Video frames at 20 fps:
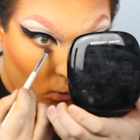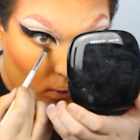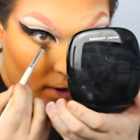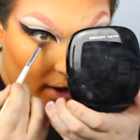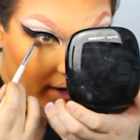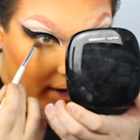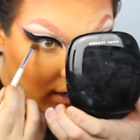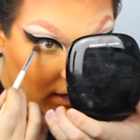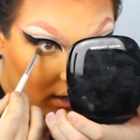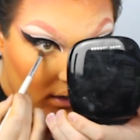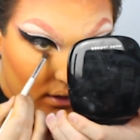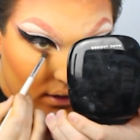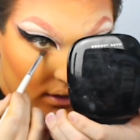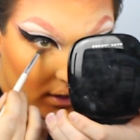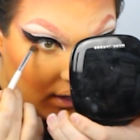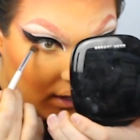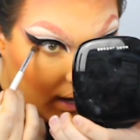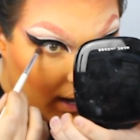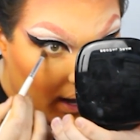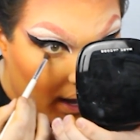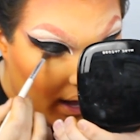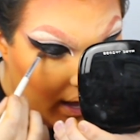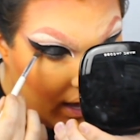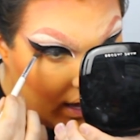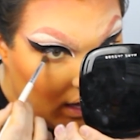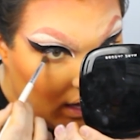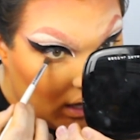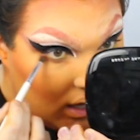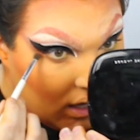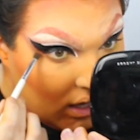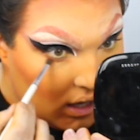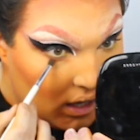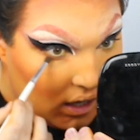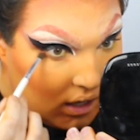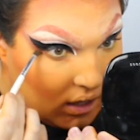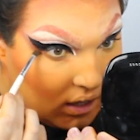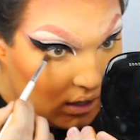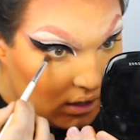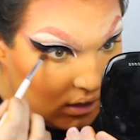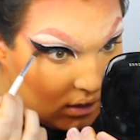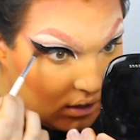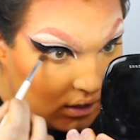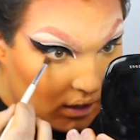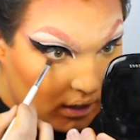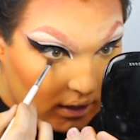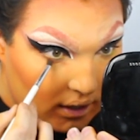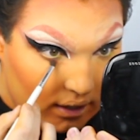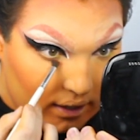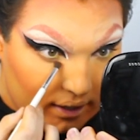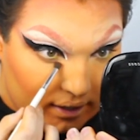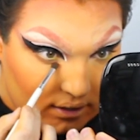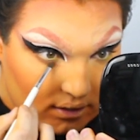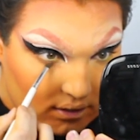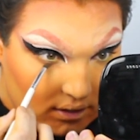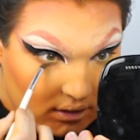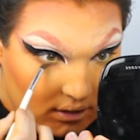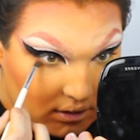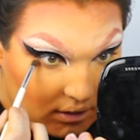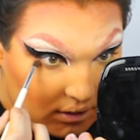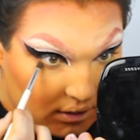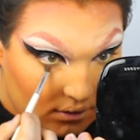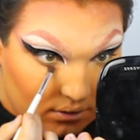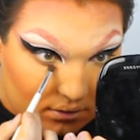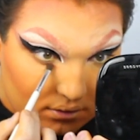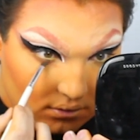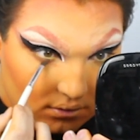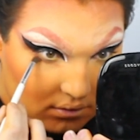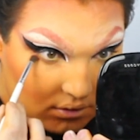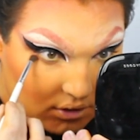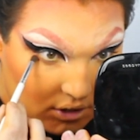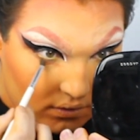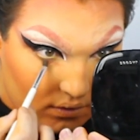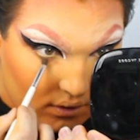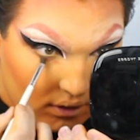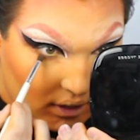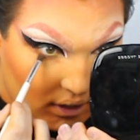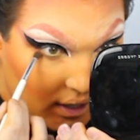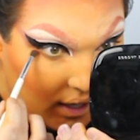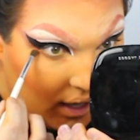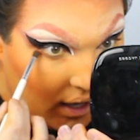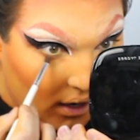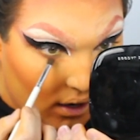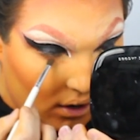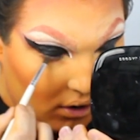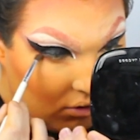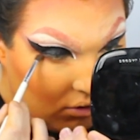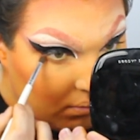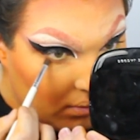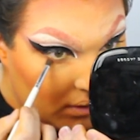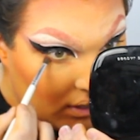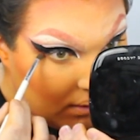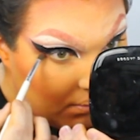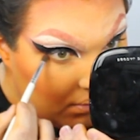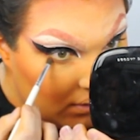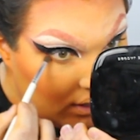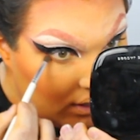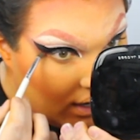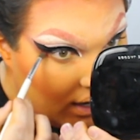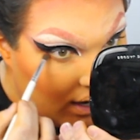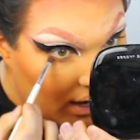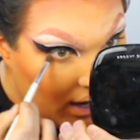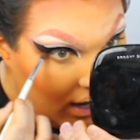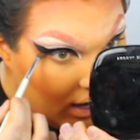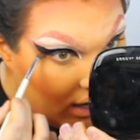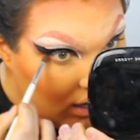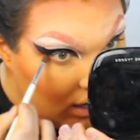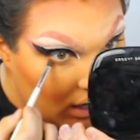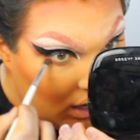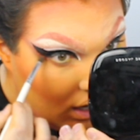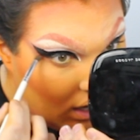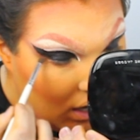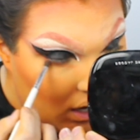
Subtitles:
white under the eye that I like to do to again open up the eye.